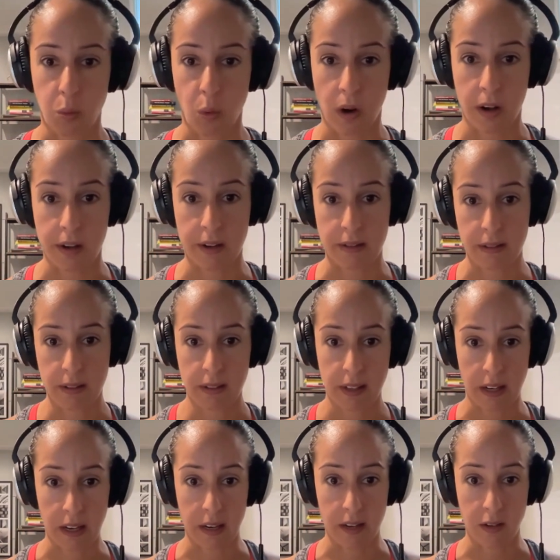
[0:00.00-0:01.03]
one
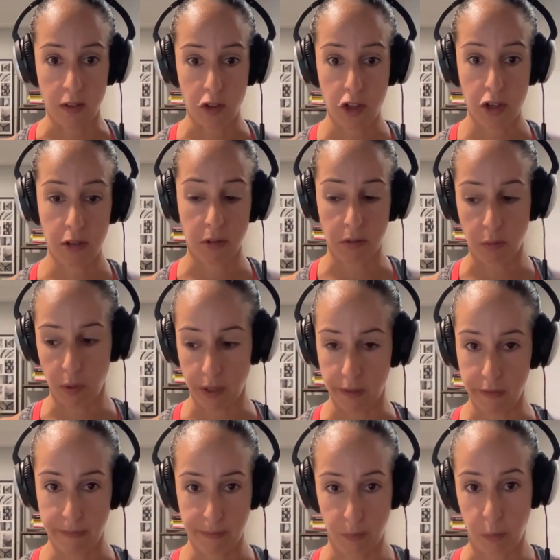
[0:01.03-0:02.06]
in June, we